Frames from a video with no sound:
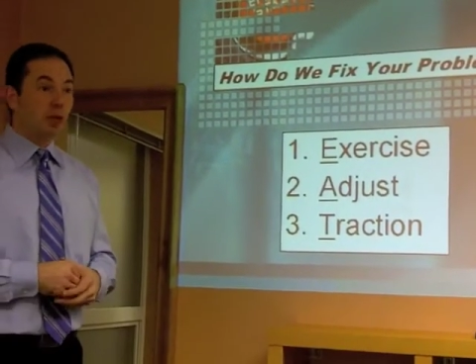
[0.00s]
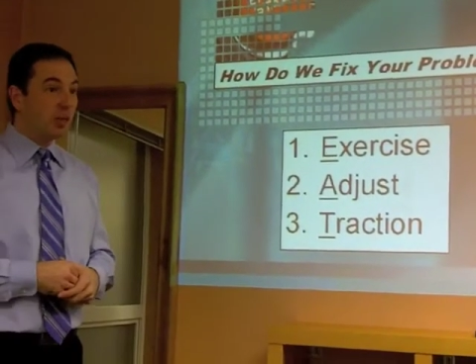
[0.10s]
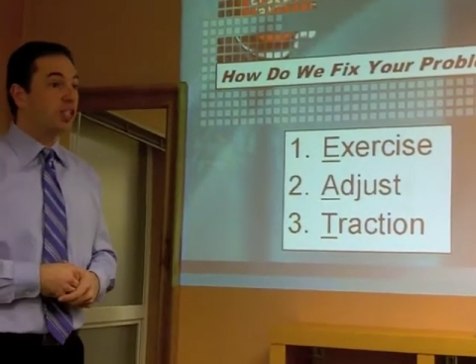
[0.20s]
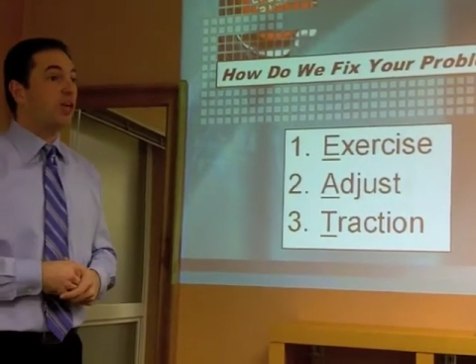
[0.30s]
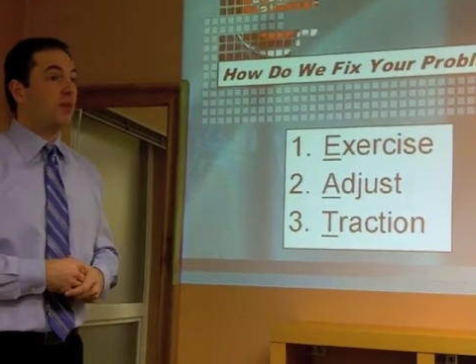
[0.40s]
Pretty
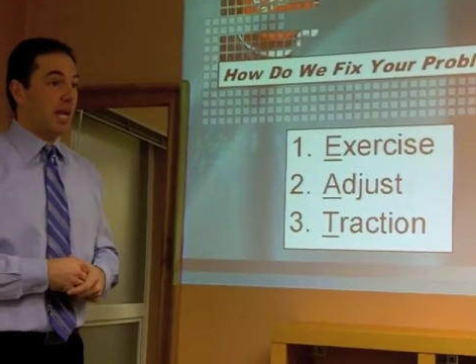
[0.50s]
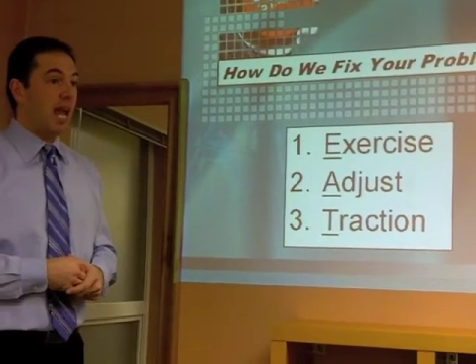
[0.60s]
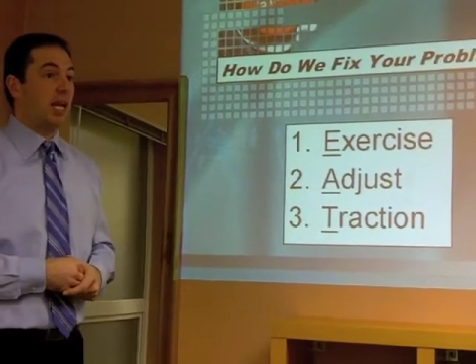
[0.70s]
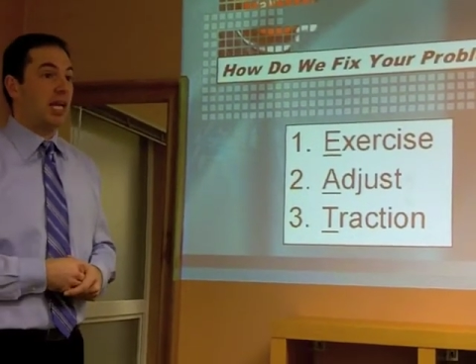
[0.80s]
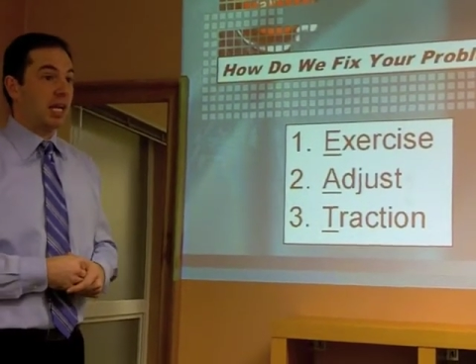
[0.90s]
much every
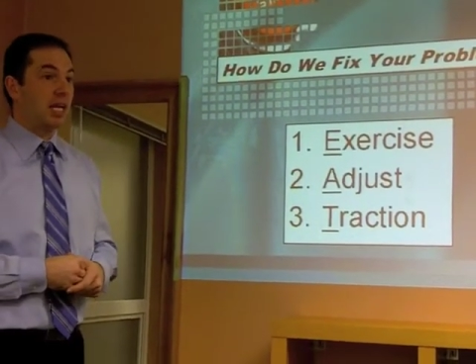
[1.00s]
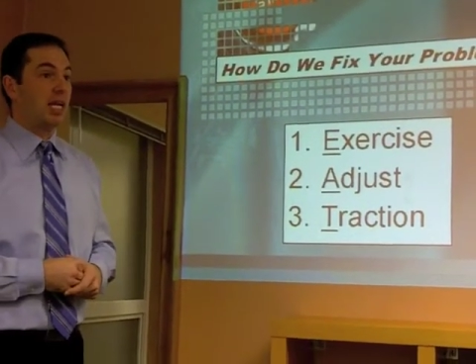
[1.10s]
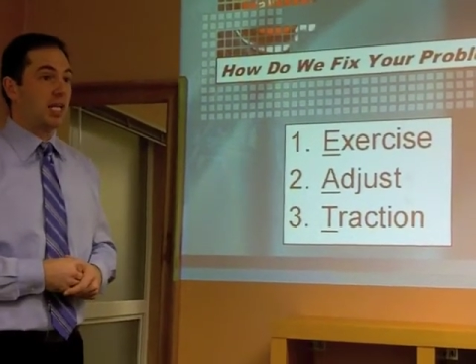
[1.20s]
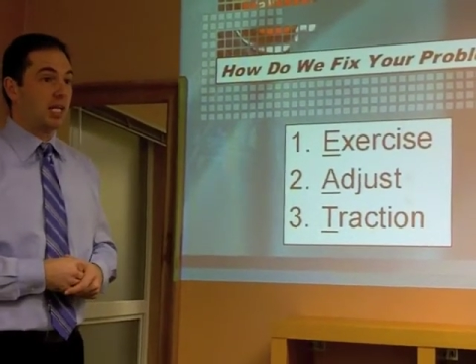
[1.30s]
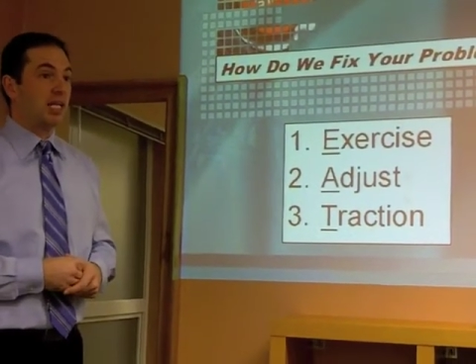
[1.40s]
day.
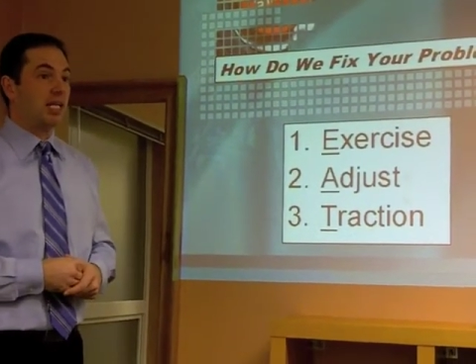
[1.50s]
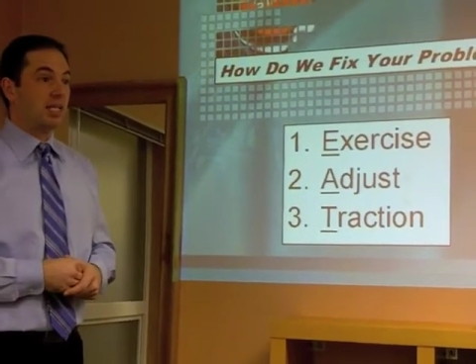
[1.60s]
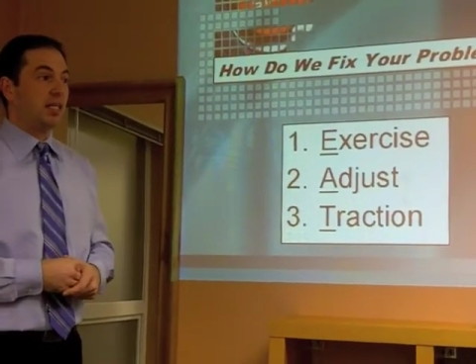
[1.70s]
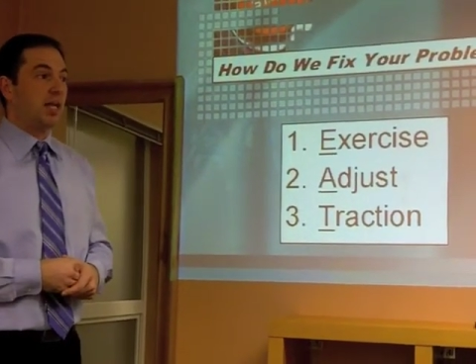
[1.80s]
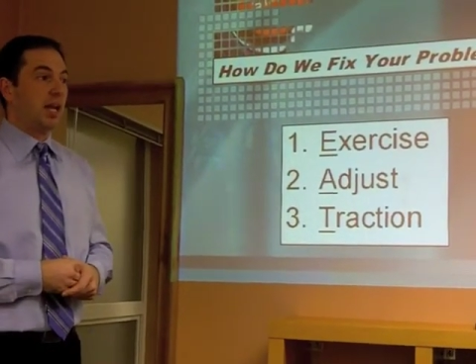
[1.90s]

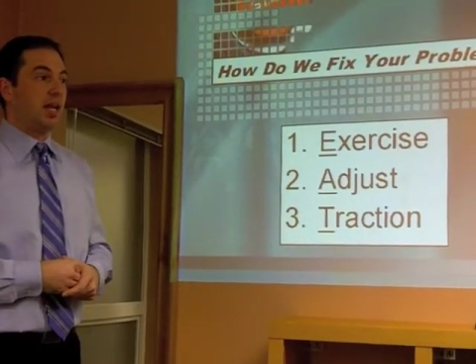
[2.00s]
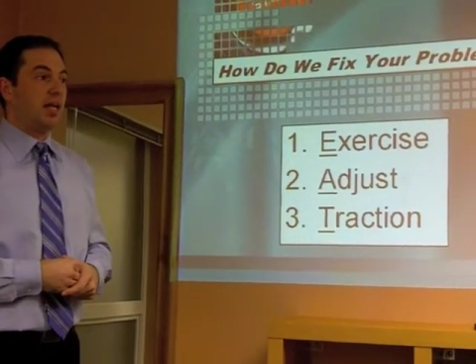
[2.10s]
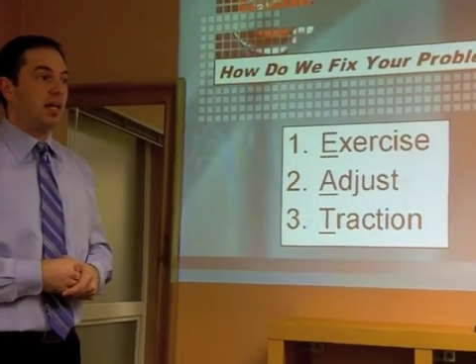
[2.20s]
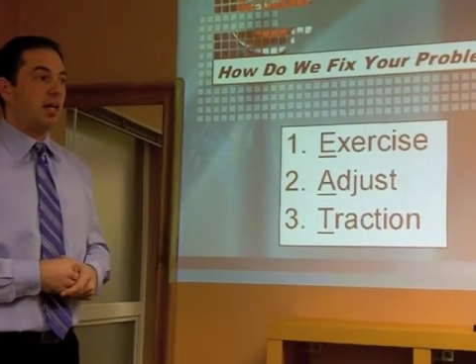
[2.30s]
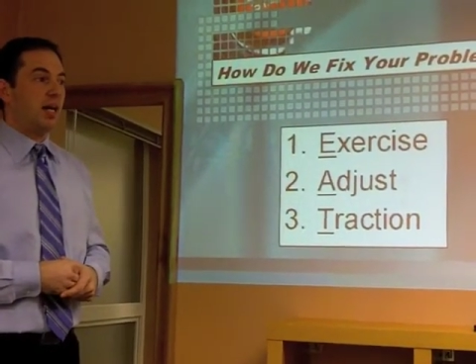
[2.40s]

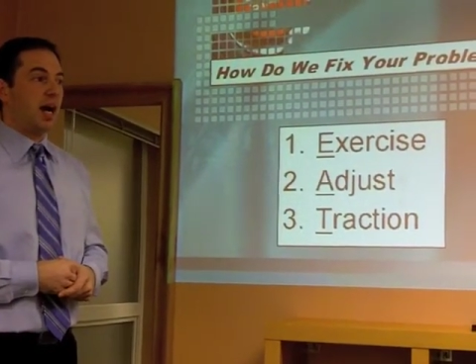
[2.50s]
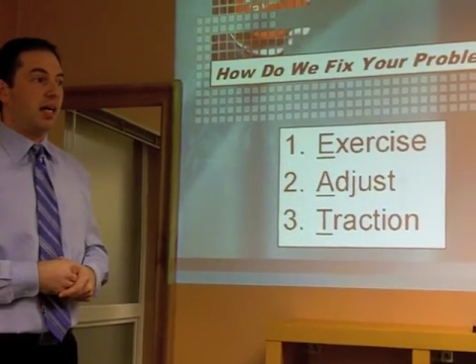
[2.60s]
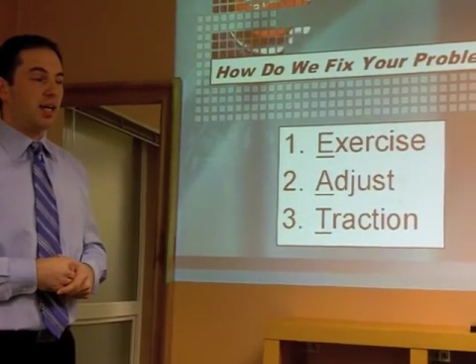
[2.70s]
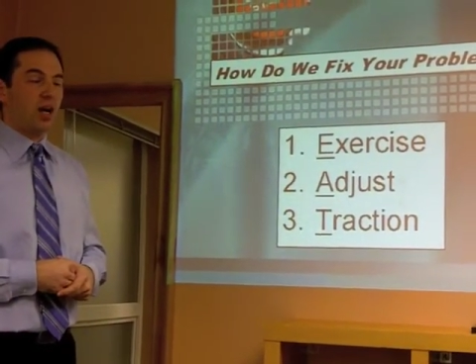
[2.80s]
And I can